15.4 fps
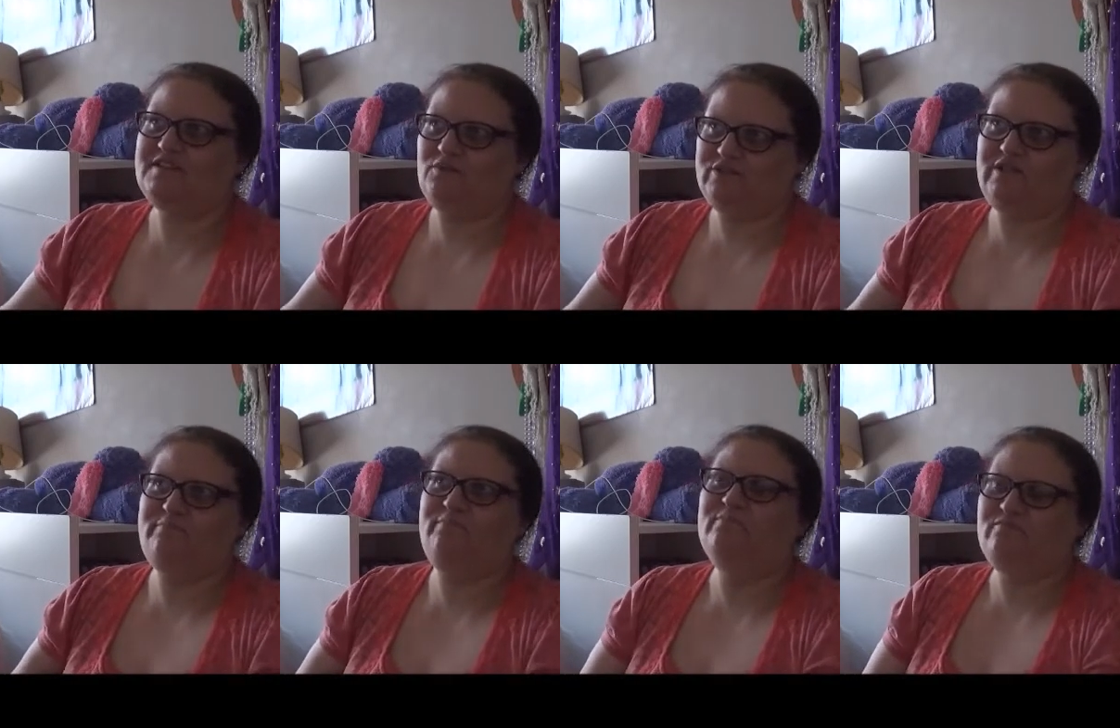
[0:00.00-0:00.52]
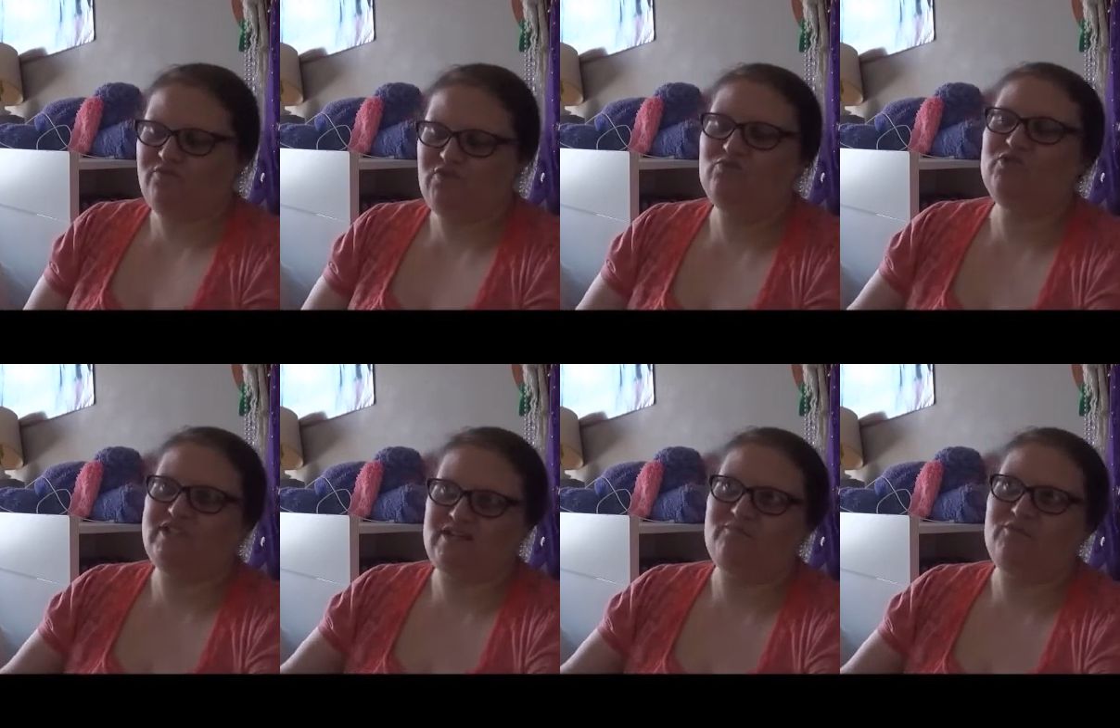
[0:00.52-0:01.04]
That was a,
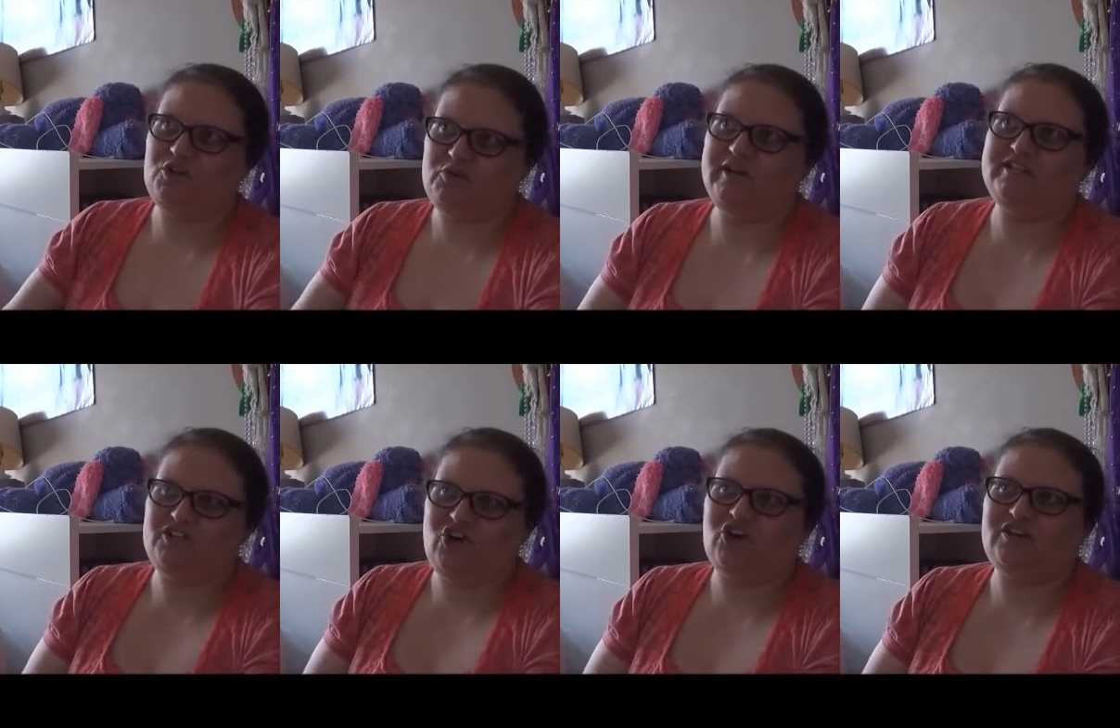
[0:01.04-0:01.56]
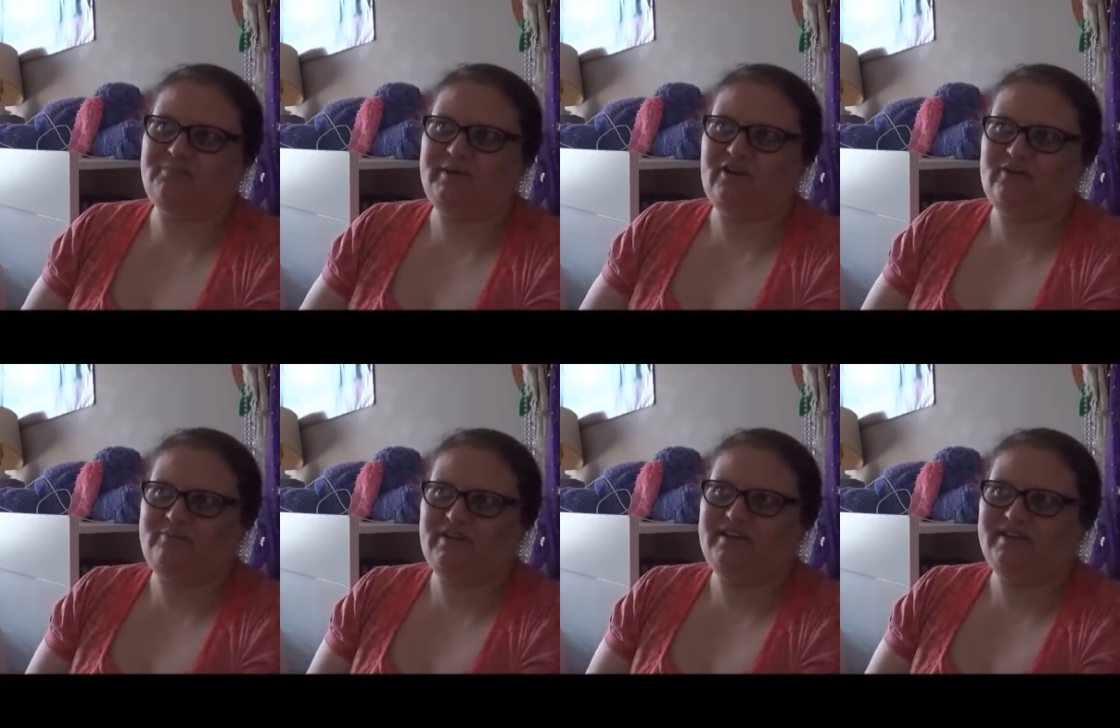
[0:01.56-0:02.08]
something we talked about
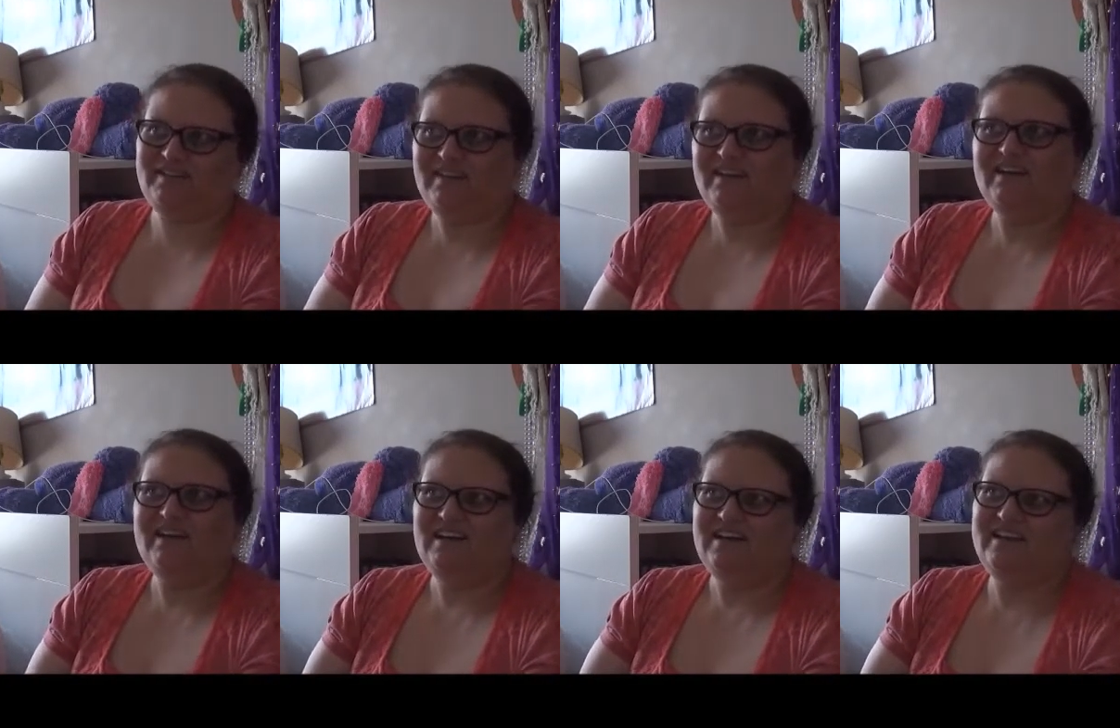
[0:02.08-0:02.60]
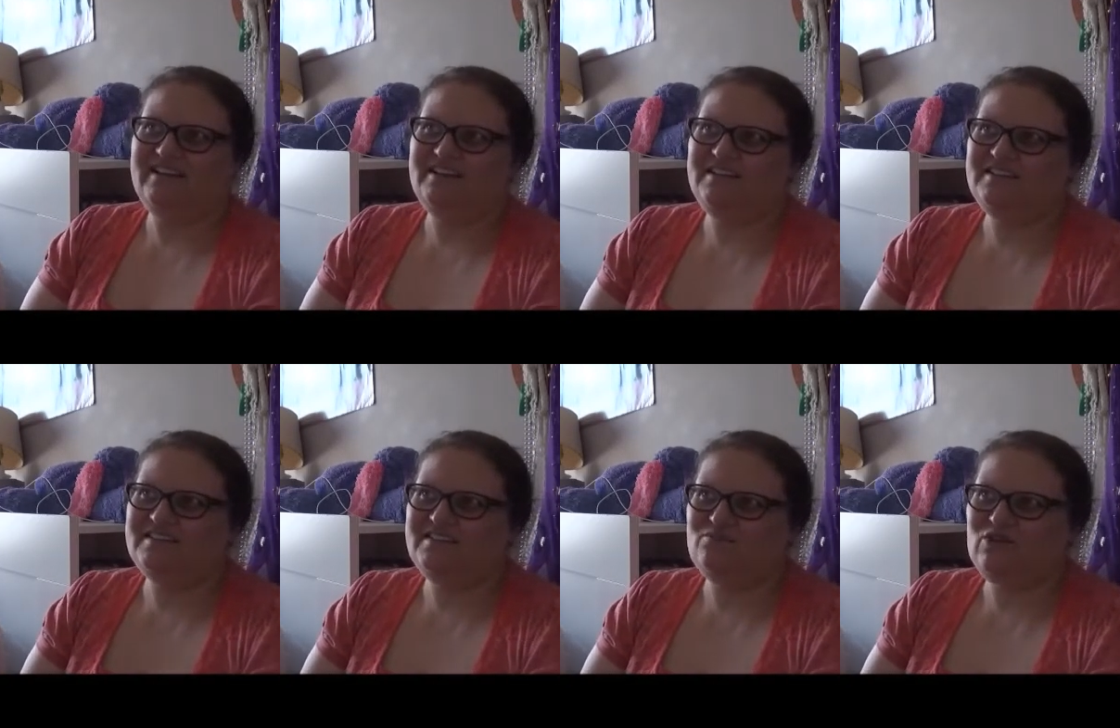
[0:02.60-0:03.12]
a bit in, in
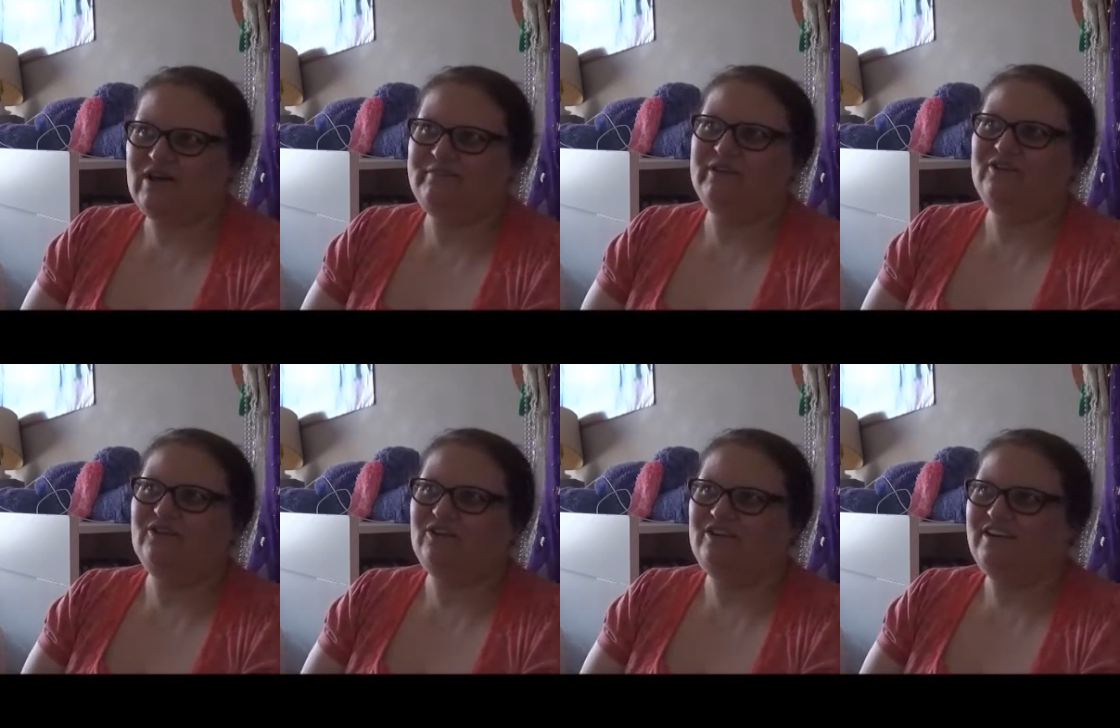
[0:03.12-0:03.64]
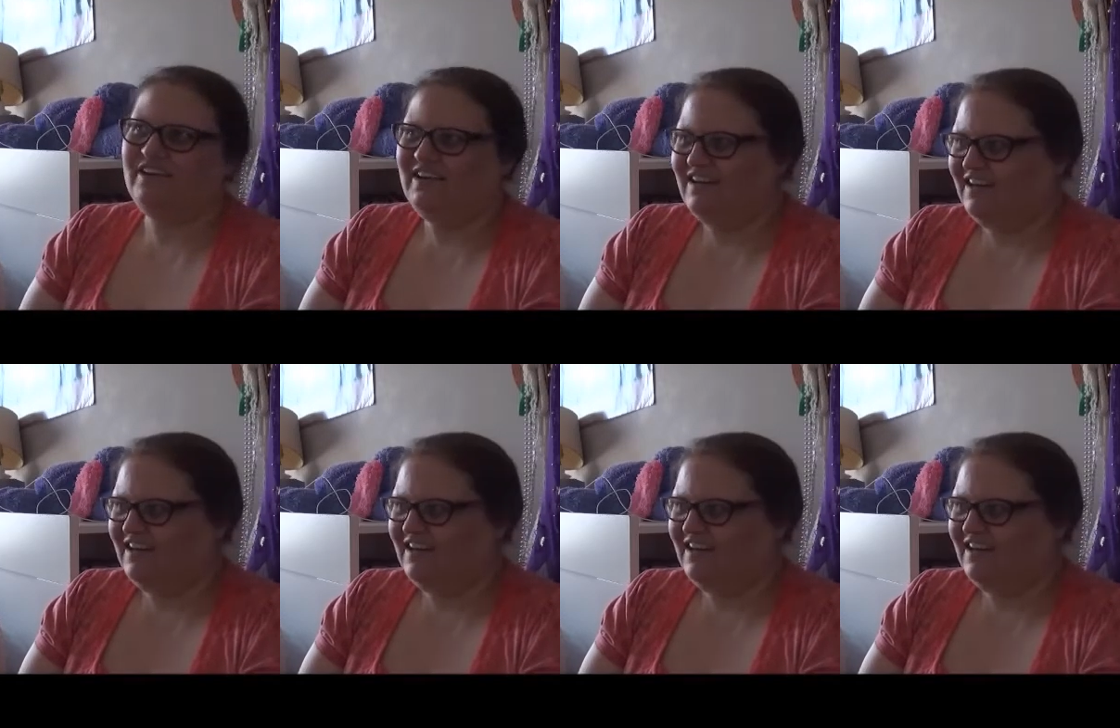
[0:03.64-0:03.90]
this webinar.